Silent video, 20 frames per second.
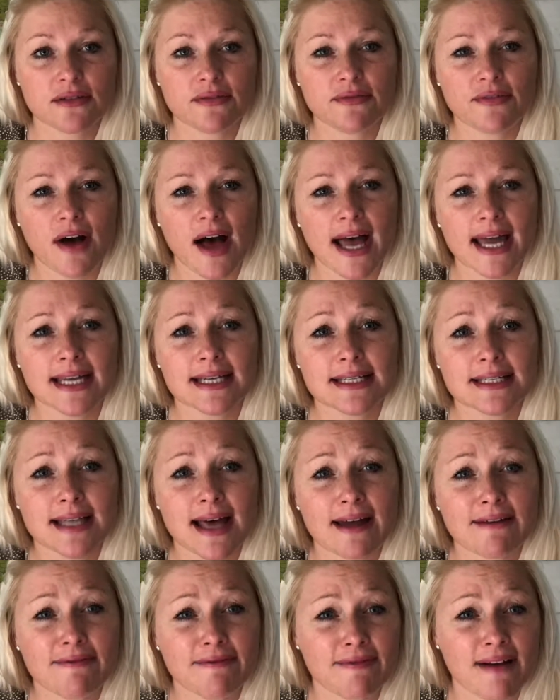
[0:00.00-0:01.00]
find
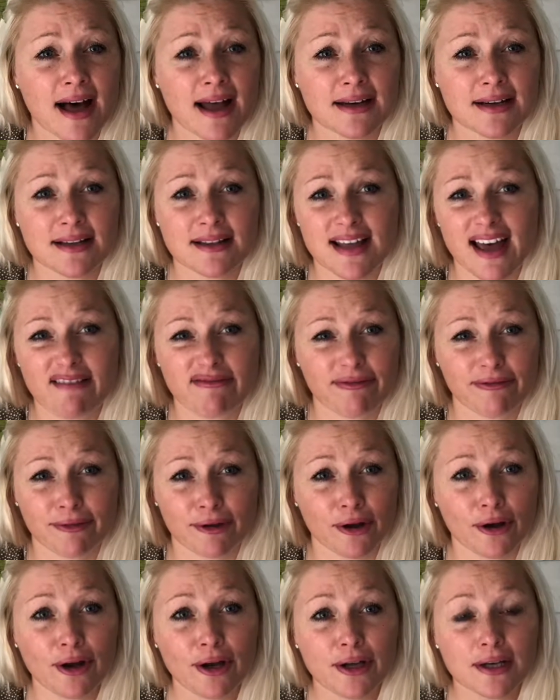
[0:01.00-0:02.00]
that fun and that
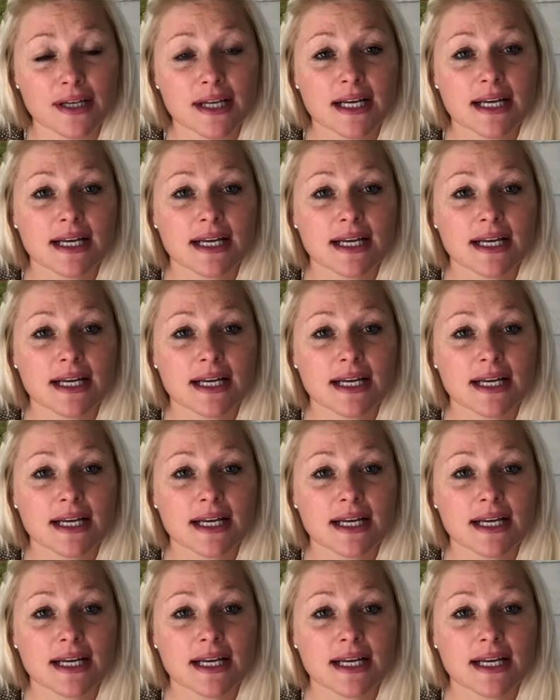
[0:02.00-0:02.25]
flirt